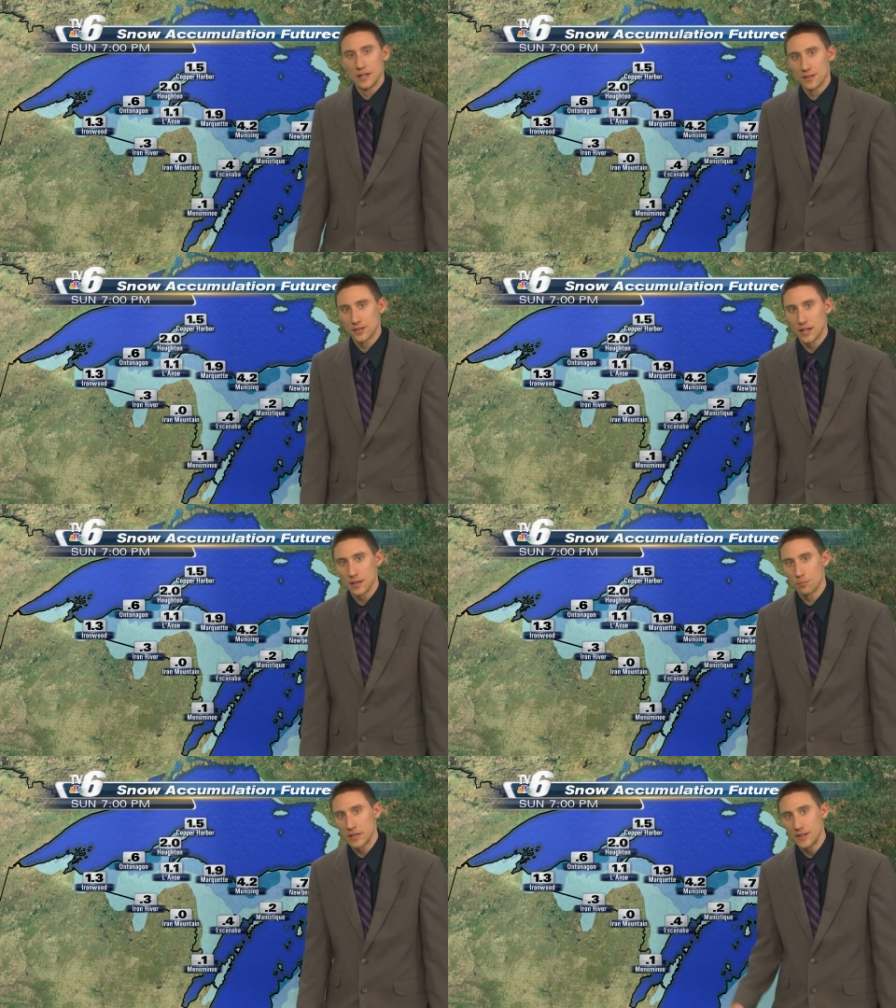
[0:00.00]
say,
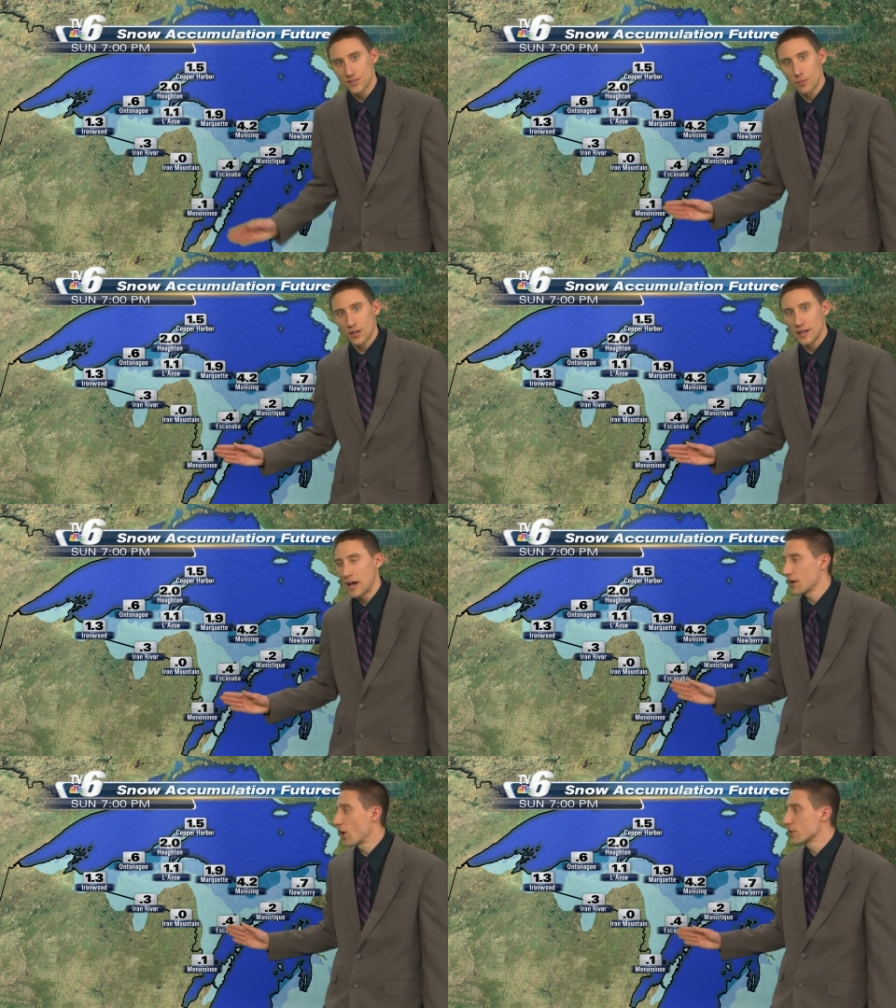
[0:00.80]
East
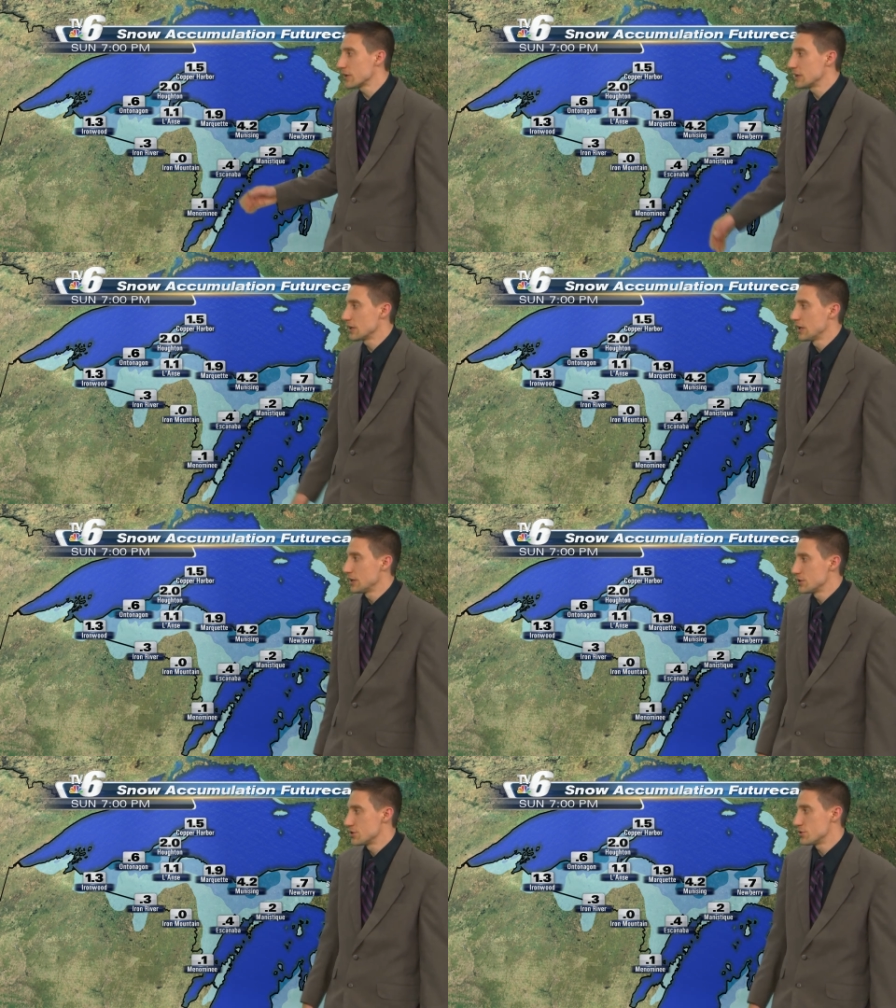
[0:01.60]
Marquette, Harvey
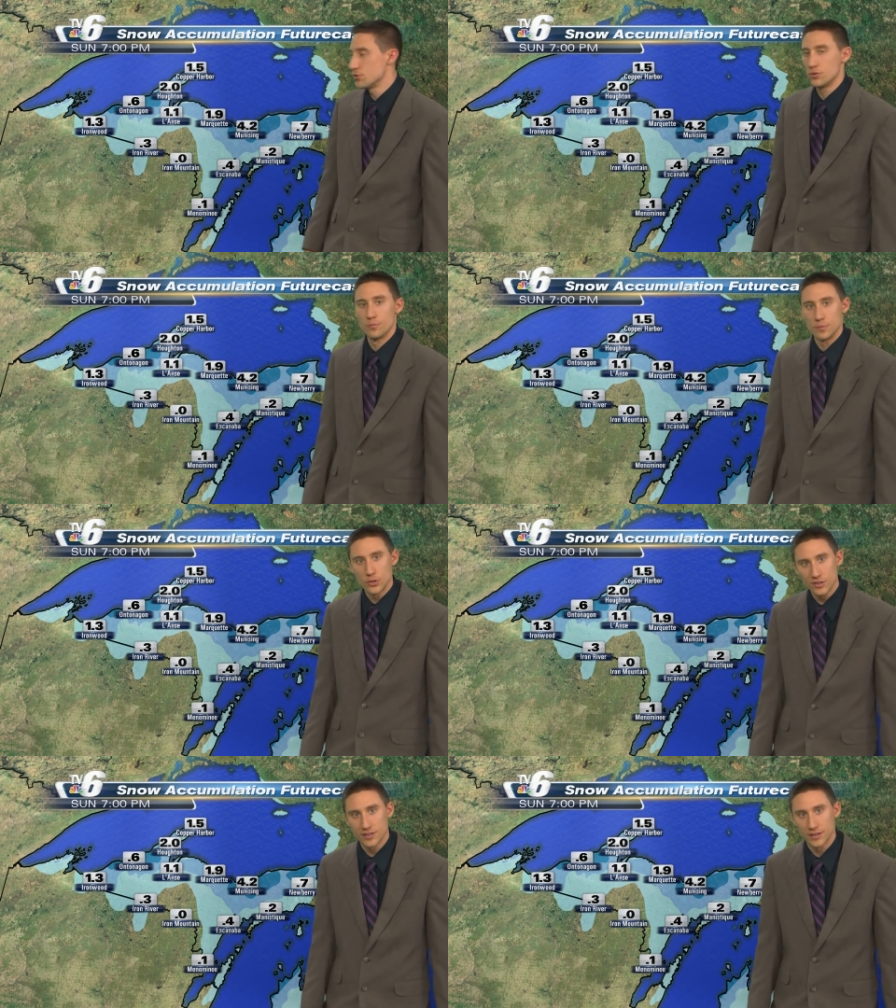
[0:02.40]
to
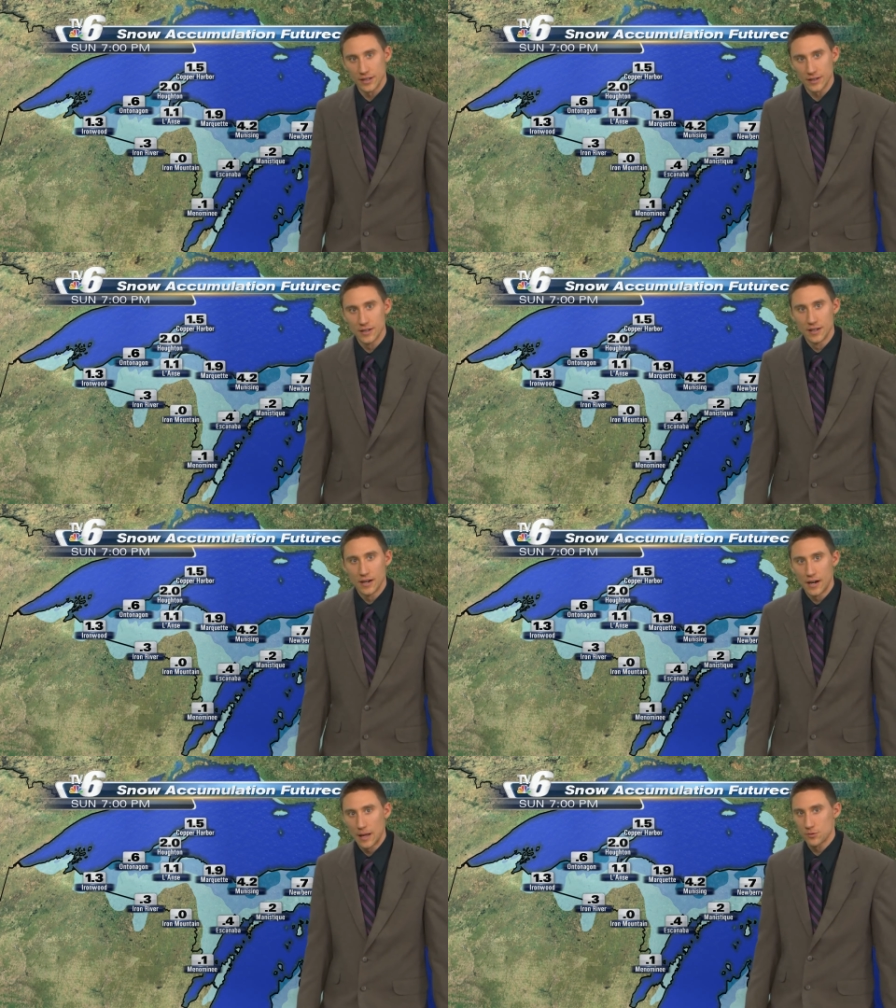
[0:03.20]
Munising
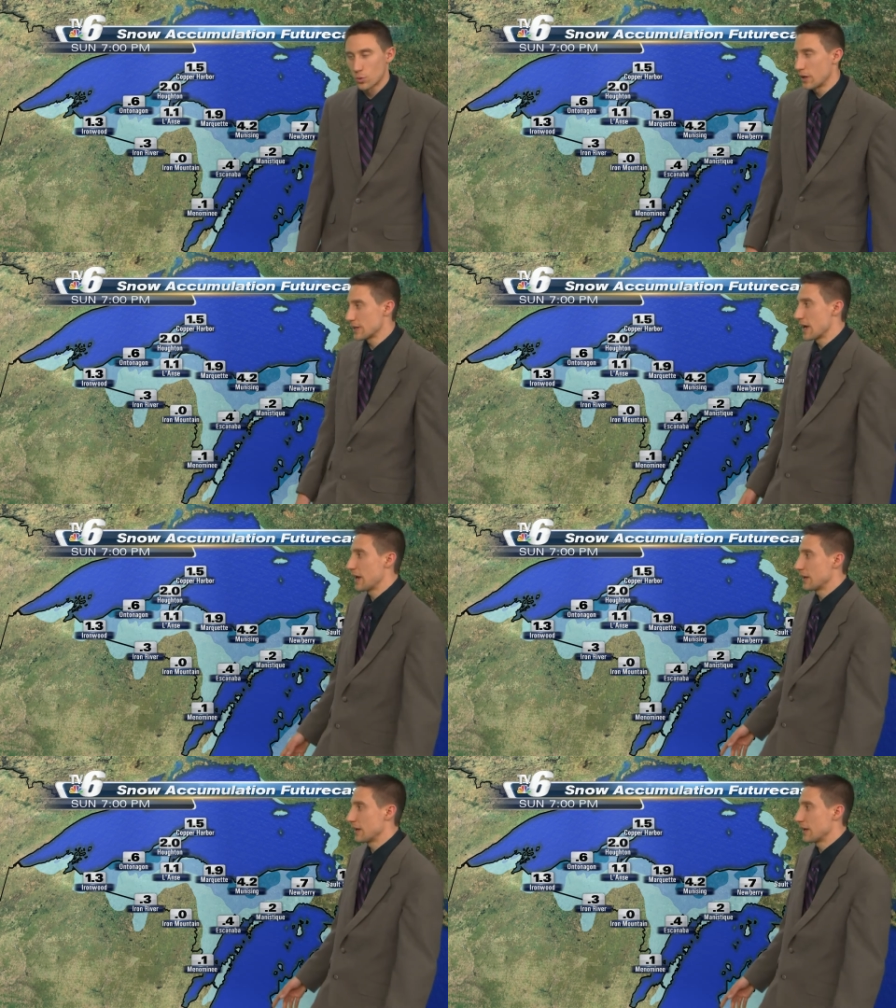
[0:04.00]
M28.